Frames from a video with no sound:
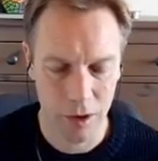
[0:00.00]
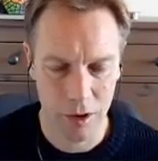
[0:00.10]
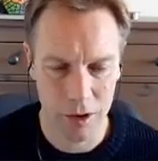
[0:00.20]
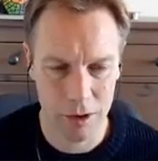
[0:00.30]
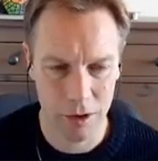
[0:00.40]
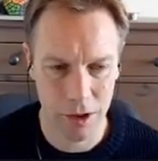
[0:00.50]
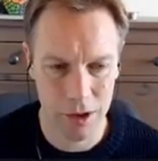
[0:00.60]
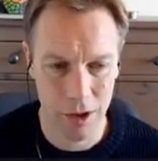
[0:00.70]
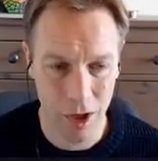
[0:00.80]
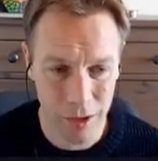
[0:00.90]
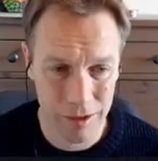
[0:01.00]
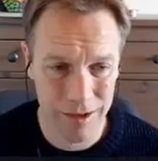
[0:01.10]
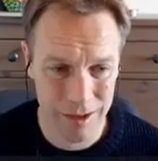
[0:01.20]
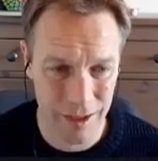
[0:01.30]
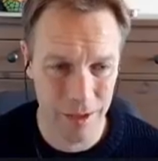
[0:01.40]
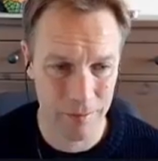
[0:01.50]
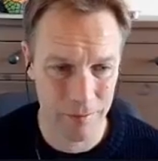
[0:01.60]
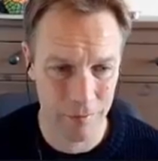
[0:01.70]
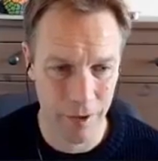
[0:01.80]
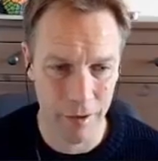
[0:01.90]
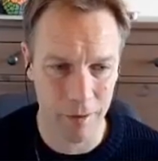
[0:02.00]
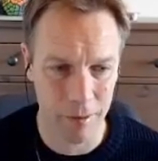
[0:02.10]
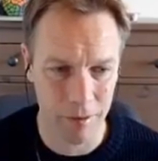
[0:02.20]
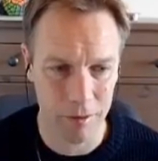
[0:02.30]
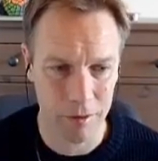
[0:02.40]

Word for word: It's, it's held in the same variable,